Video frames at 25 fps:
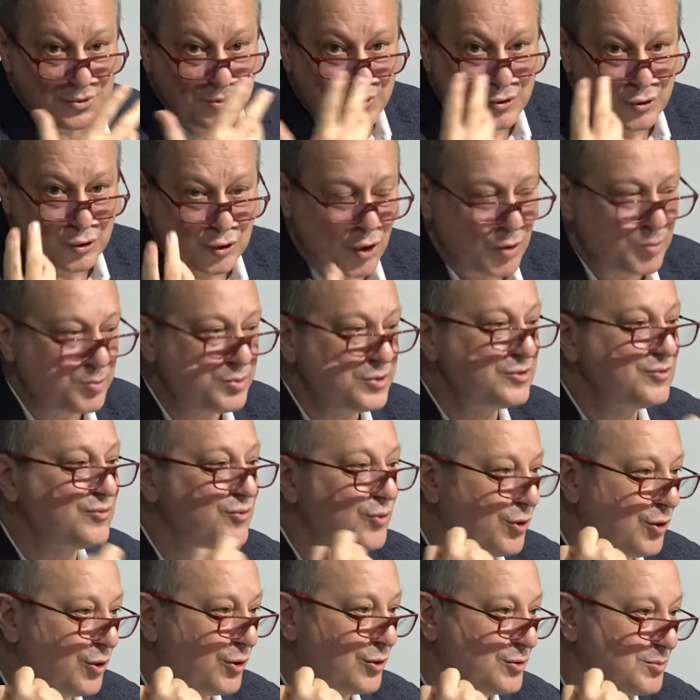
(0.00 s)
global
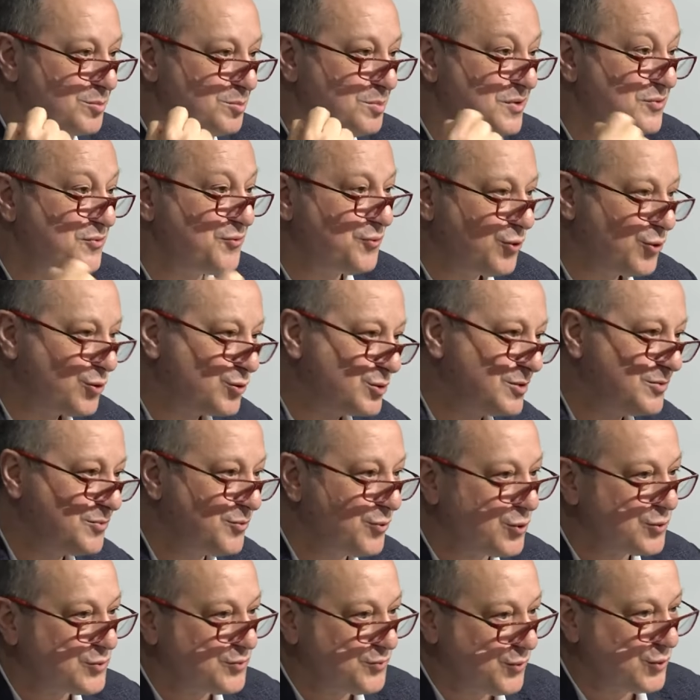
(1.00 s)
war before the
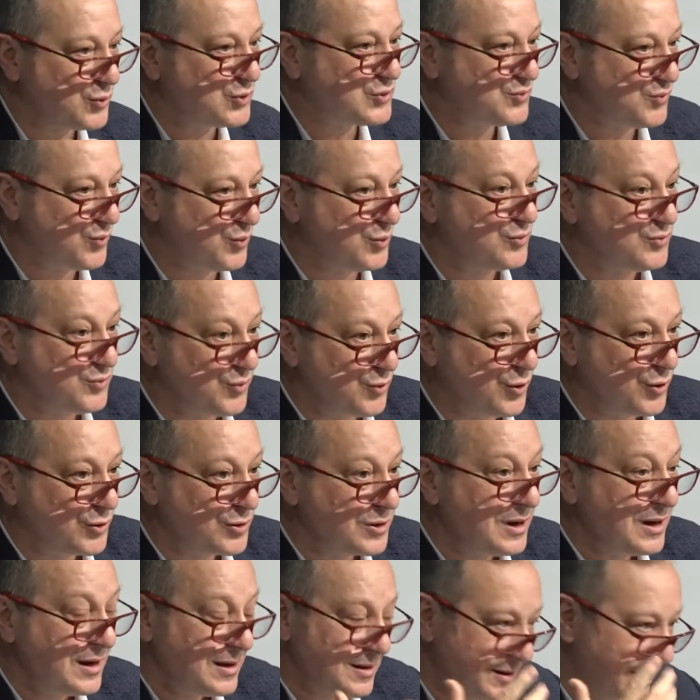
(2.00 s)
First World War,
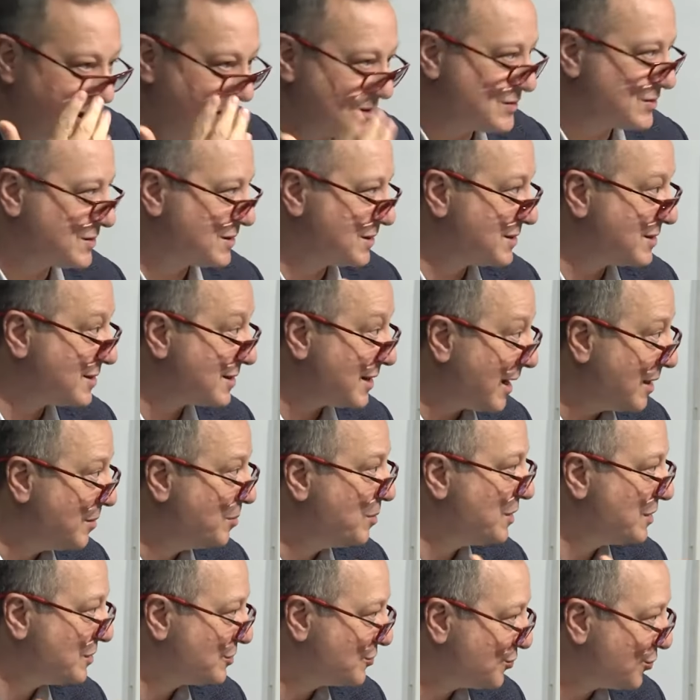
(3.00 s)
that's the
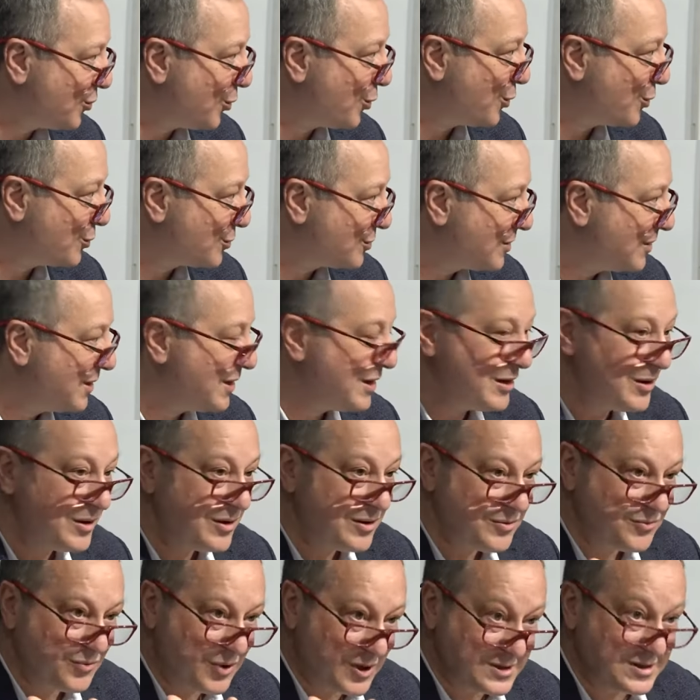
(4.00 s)
Crimean War,
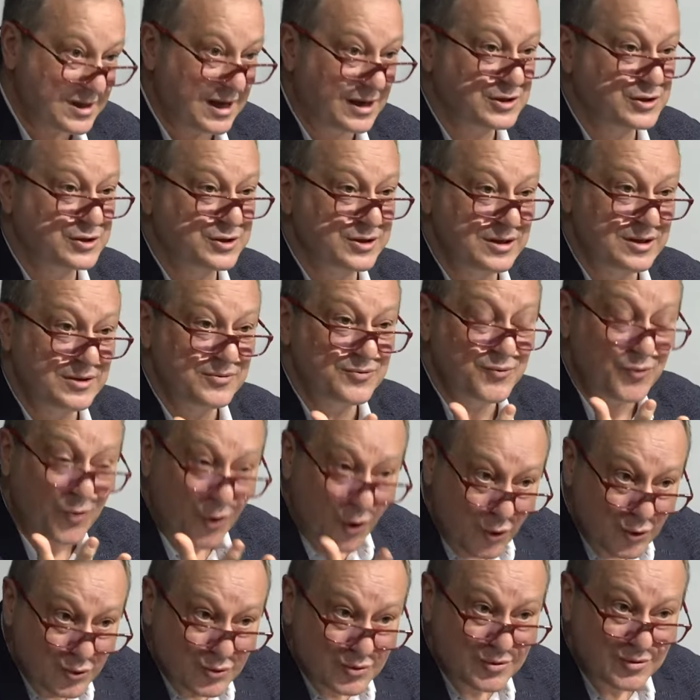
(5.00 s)
was actually
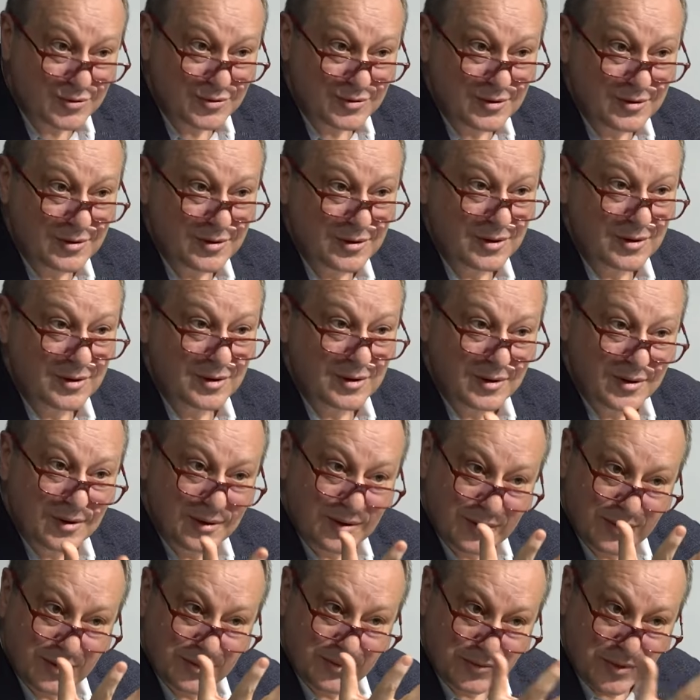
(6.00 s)
fought
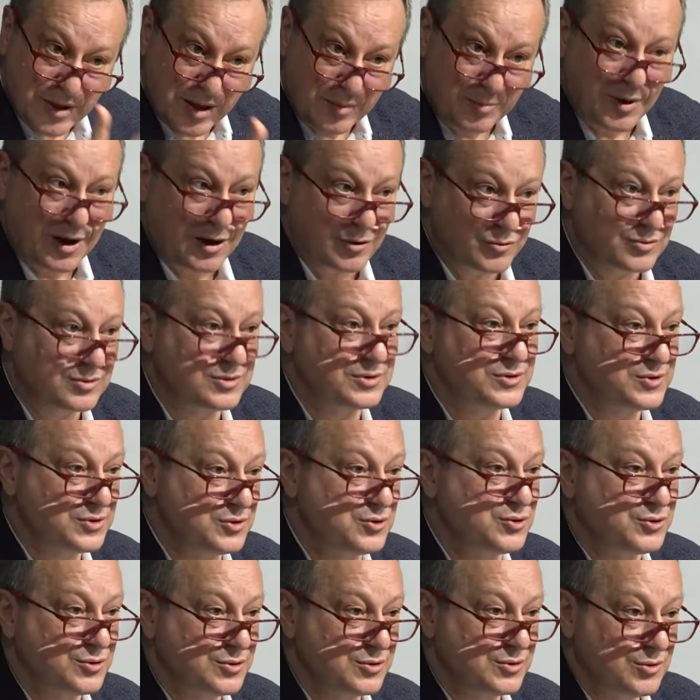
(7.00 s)
about this
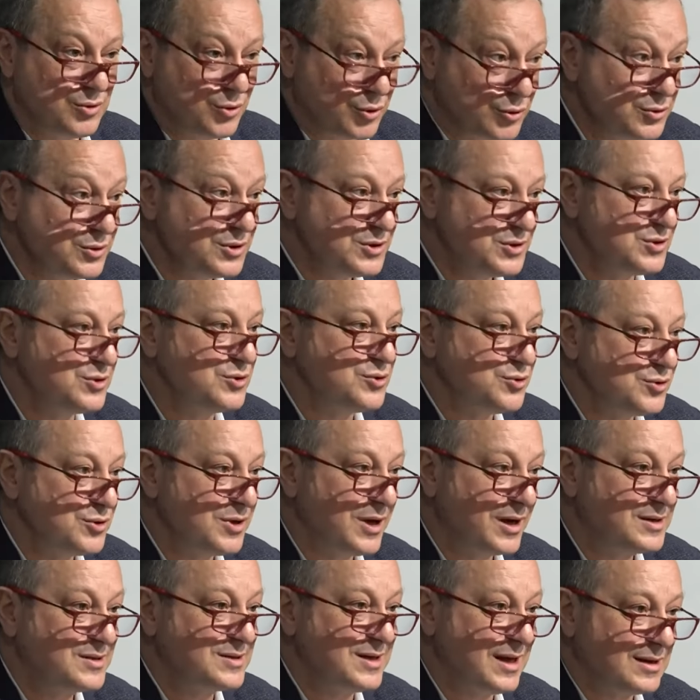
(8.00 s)
issue, on this issue,
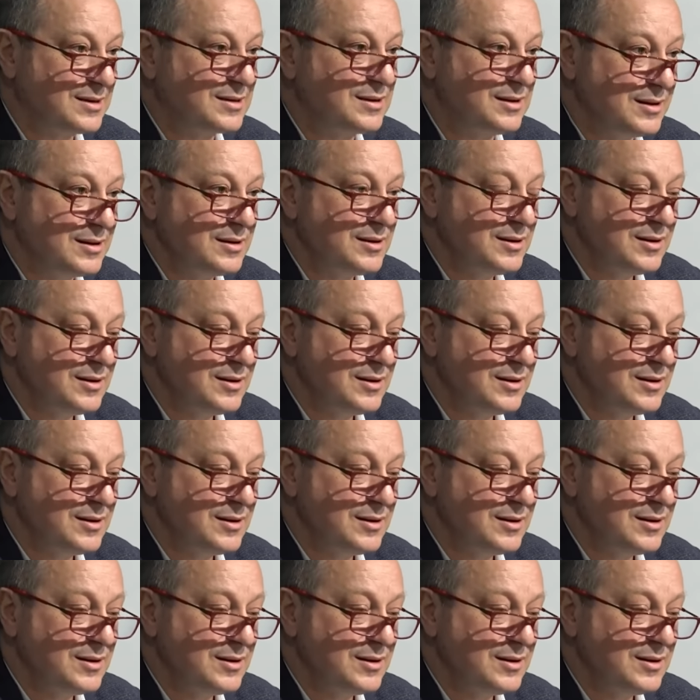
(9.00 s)
exactly.